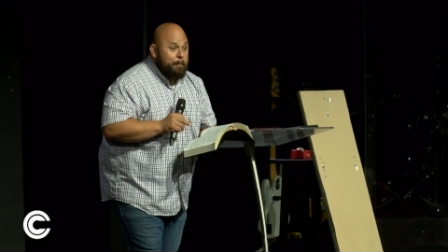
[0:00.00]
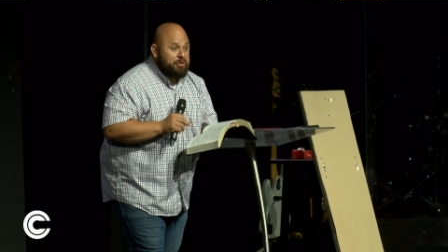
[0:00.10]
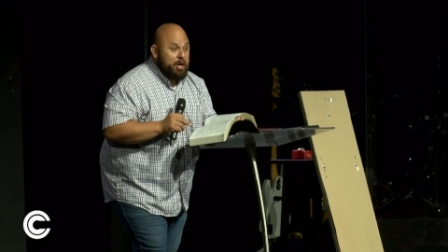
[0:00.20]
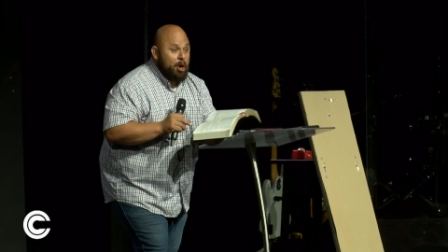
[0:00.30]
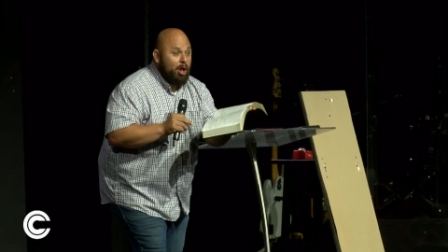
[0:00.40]

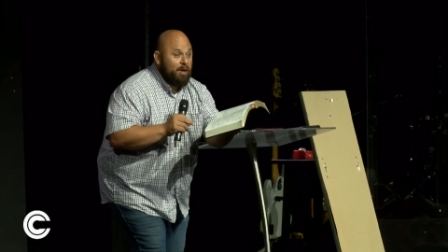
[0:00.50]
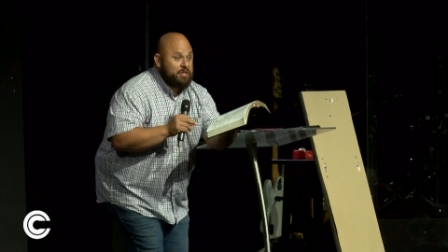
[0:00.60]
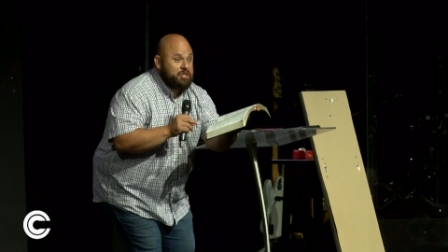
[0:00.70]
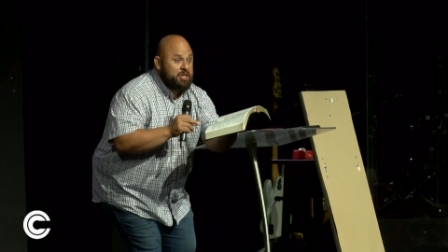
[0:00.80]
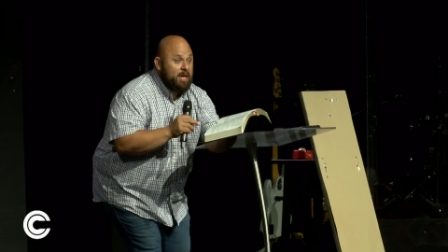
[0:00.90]
But then all of
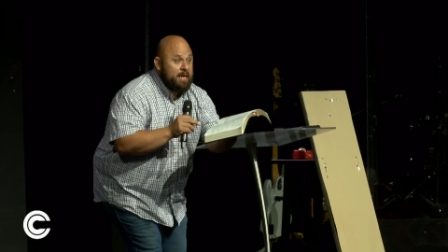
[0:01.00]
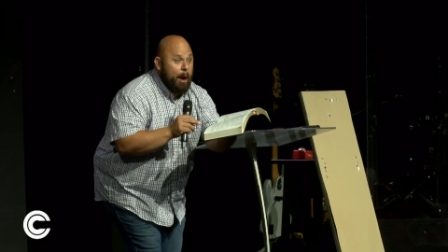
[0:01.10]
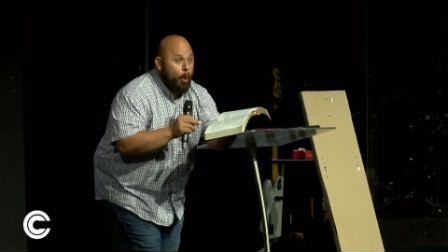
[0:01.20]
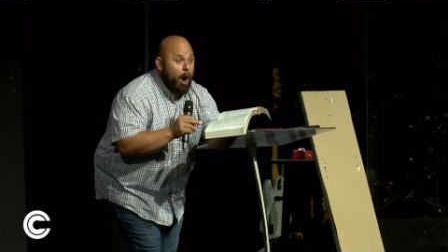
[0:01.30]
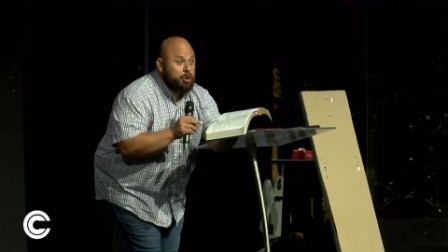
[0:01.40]
a sudden,
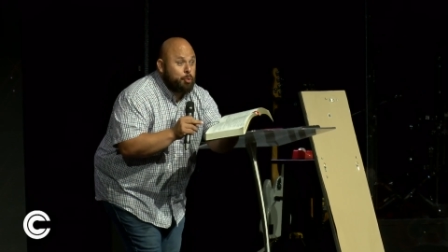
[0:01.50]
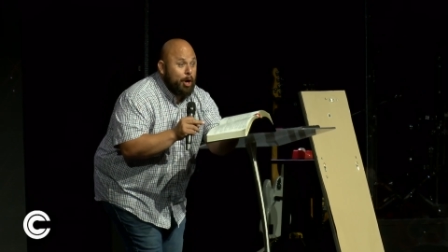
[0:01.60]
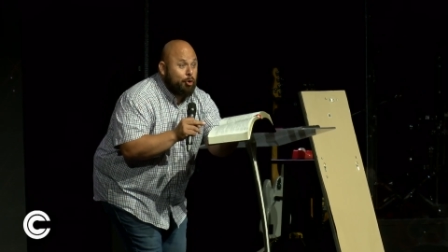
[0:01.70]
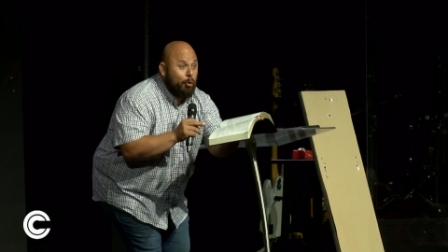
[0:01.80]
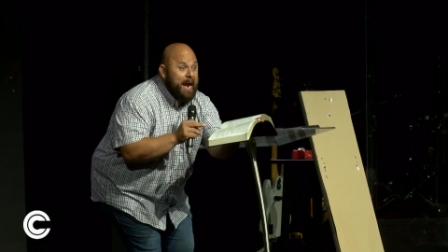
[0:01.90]
I watch
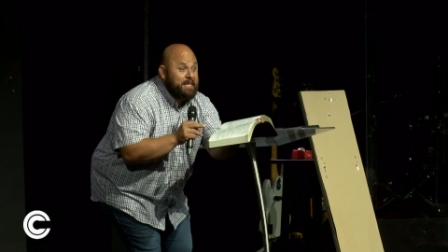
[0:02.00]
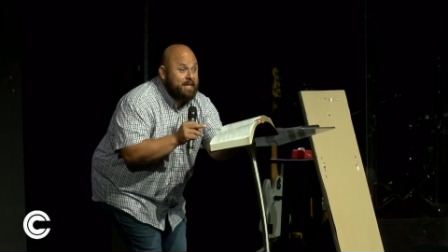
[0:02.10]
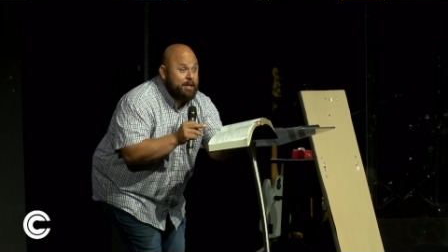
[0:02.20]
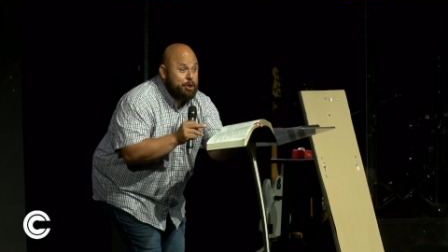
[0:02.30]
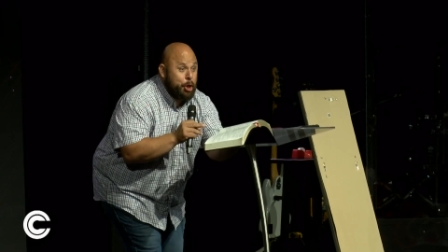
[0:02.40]
what
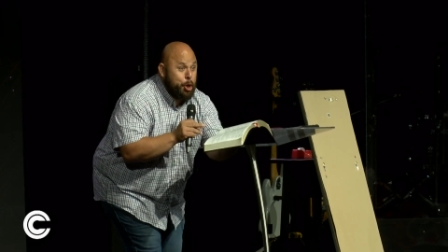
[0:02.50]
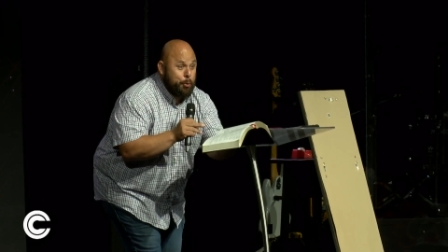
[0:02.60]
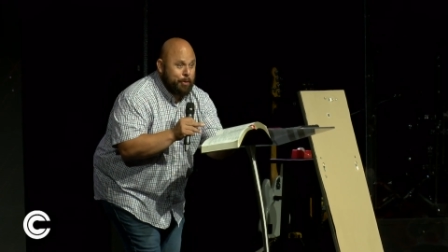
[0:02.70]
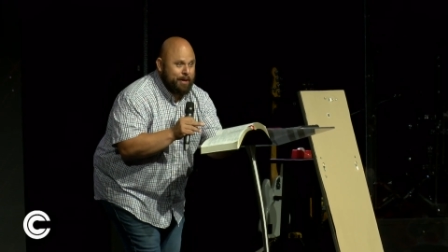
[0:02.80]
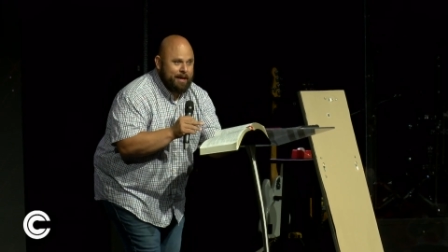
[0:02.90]
grace can
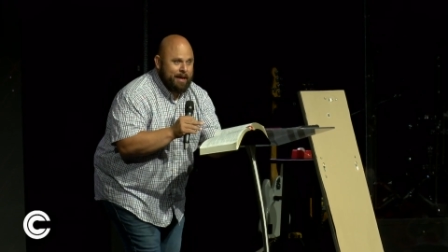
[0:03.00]
do.